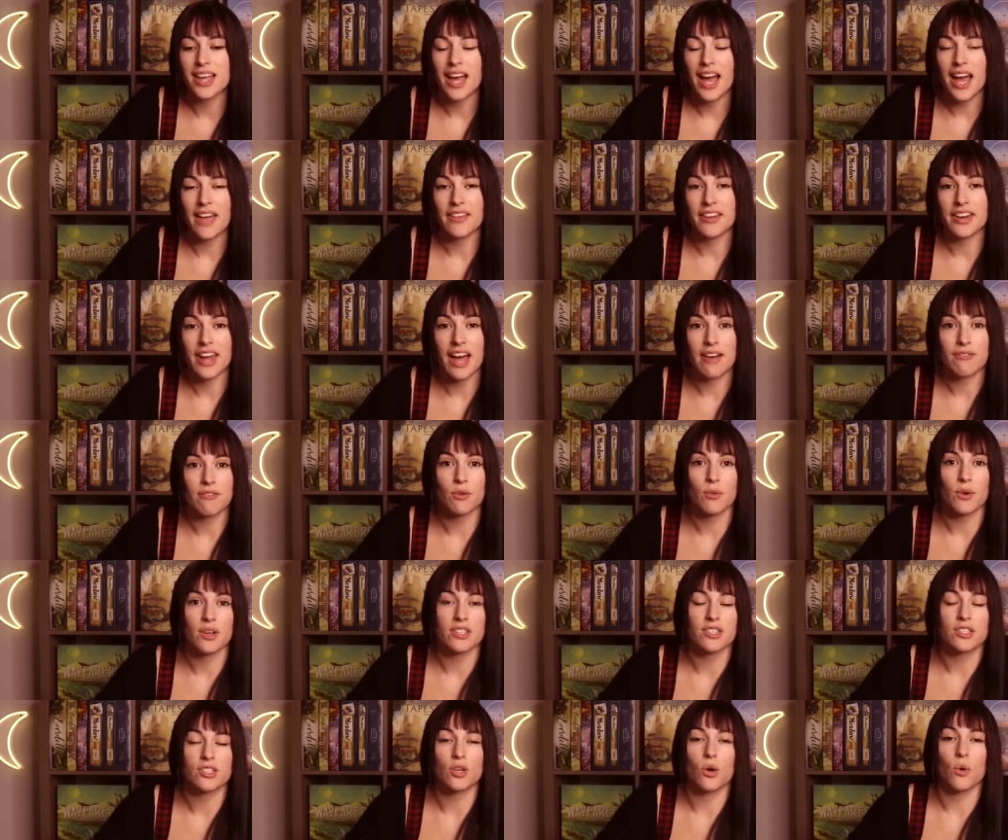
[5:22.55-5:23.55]
And then
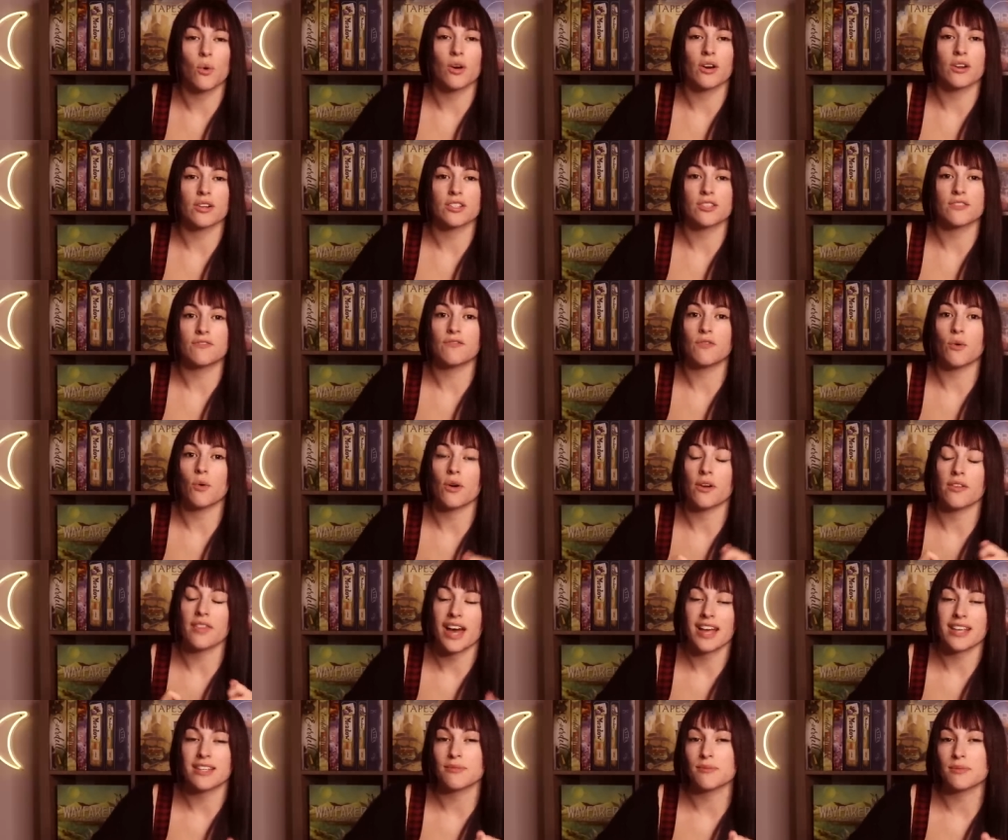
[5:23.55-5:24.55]
everyone scores for
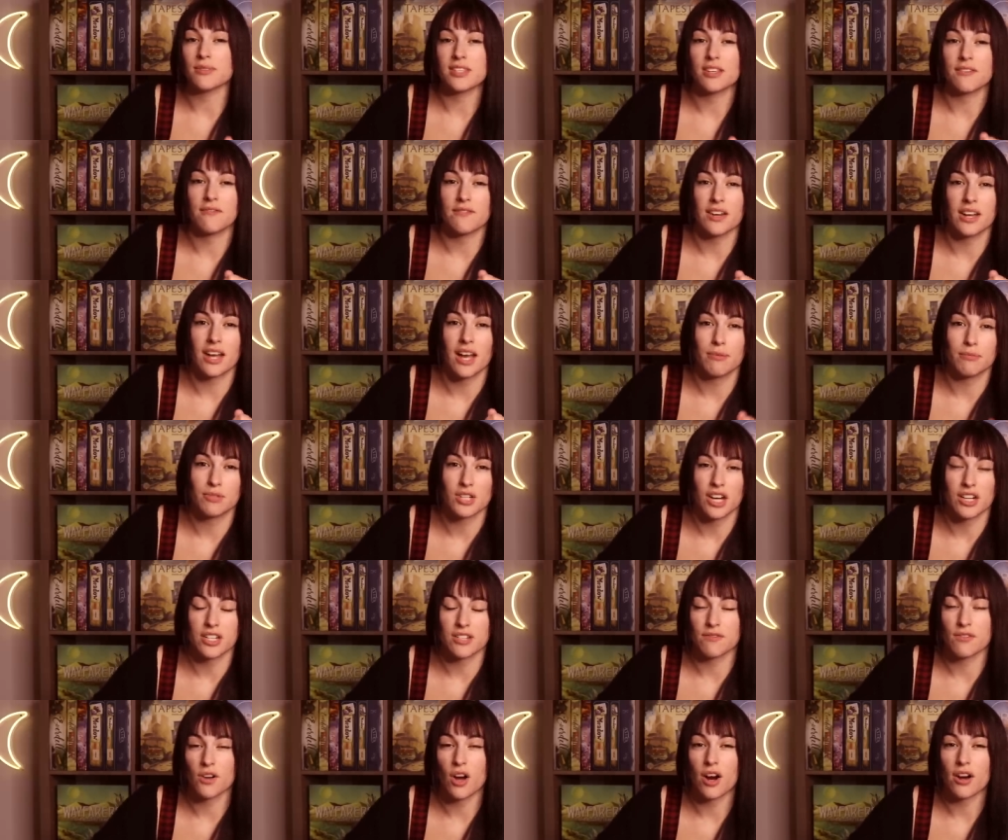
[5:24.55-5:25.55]
that specific
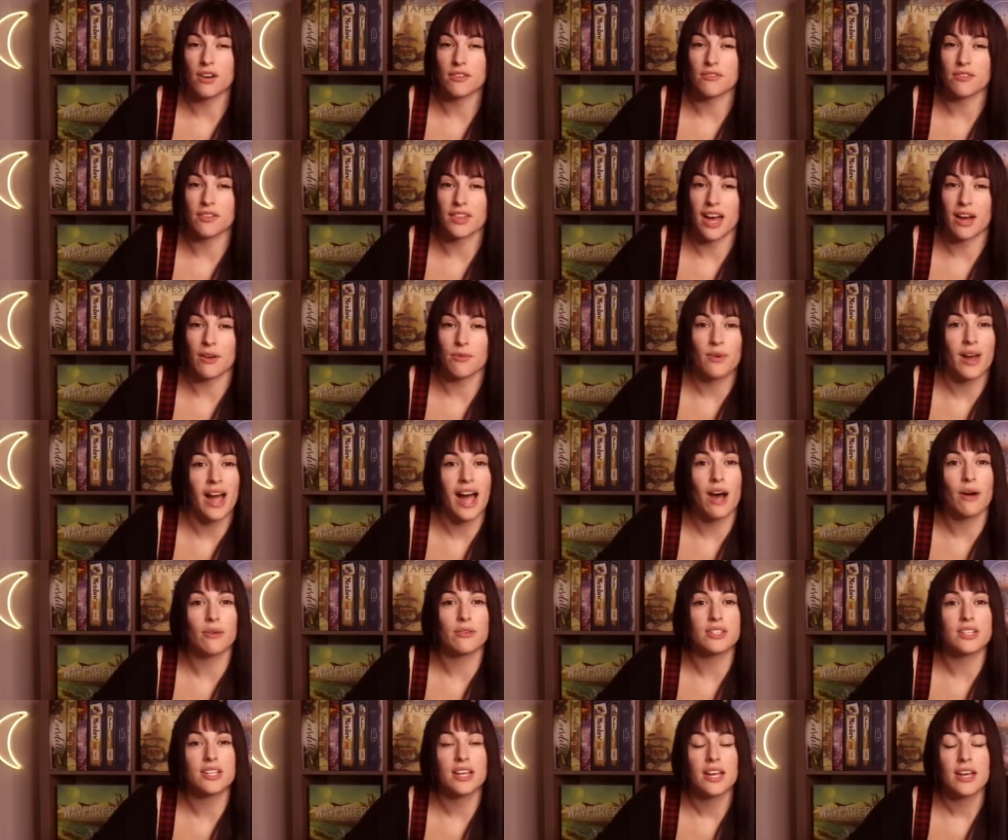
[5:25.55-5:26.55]
objective card for that
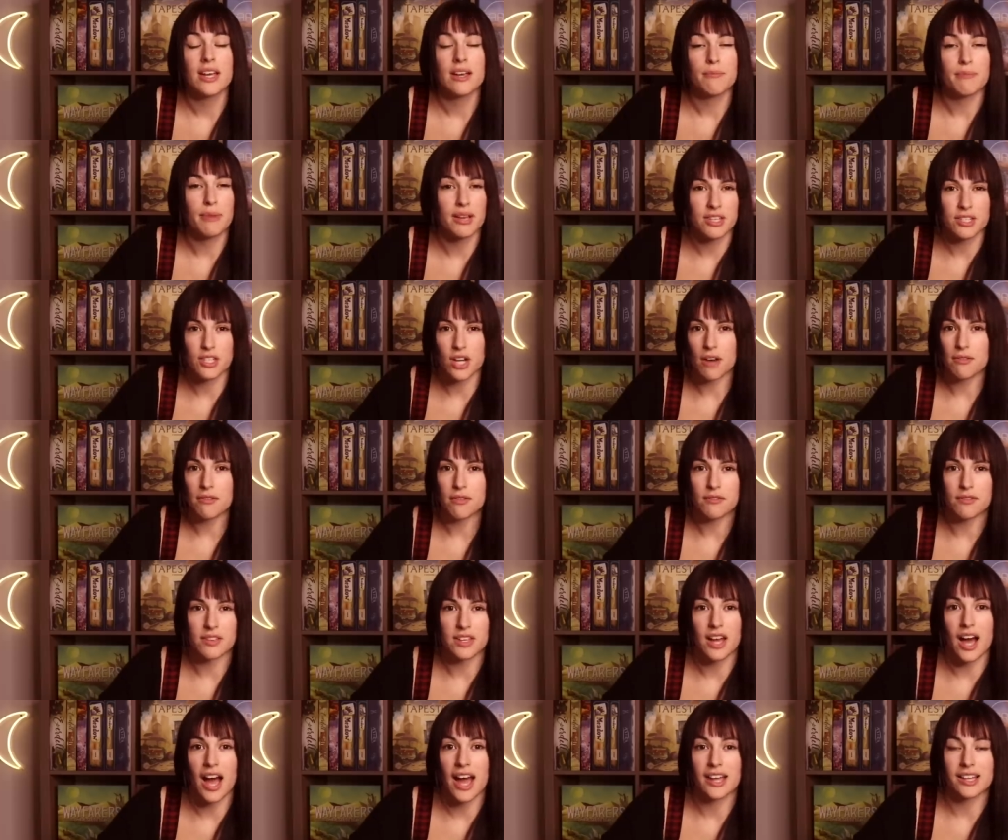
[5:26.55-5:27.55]
round based off of
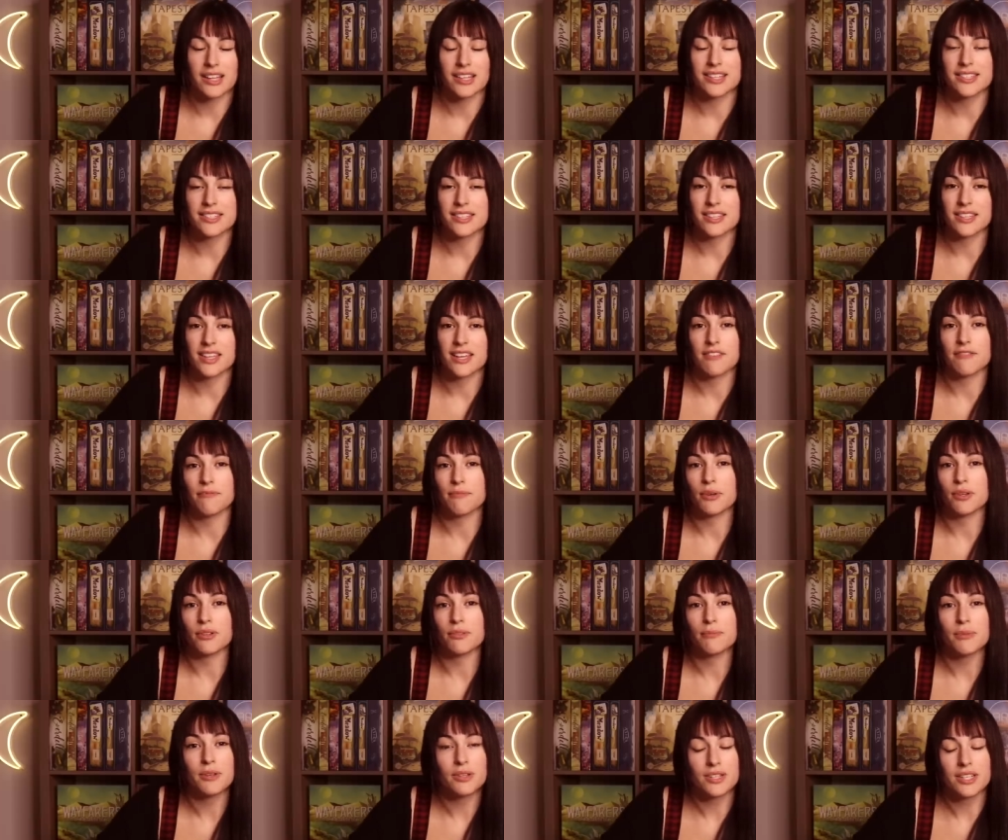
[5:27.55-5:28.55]
the islands that they've
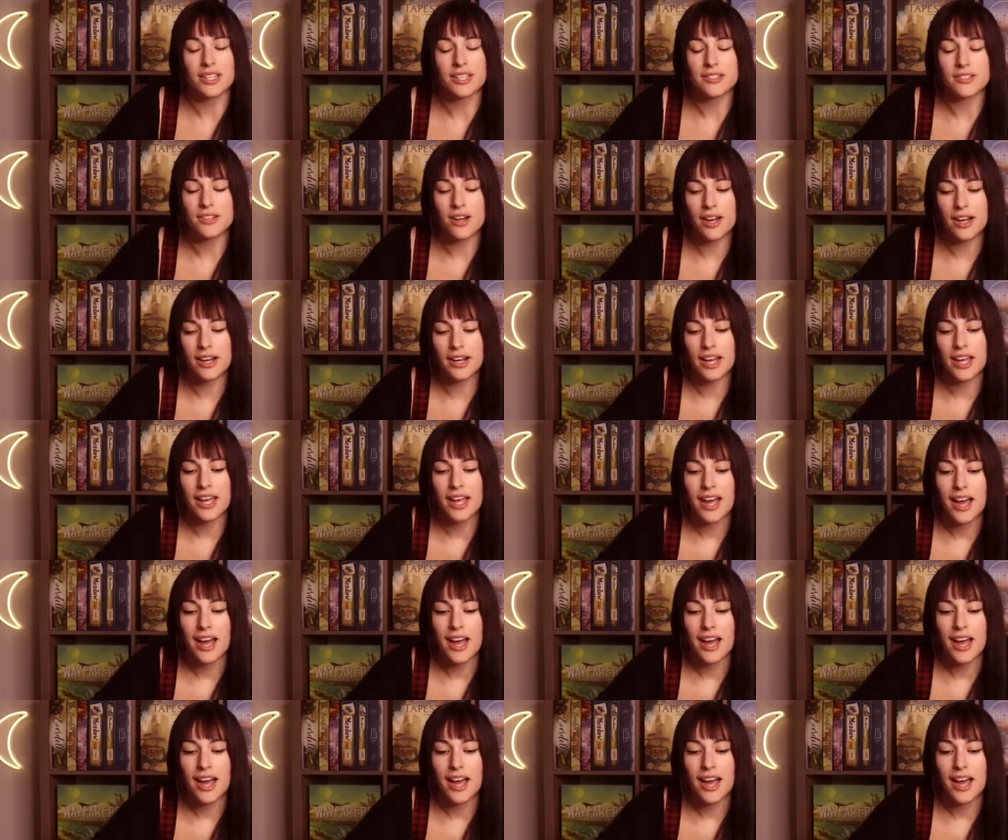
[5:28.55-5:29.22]
built buildings on.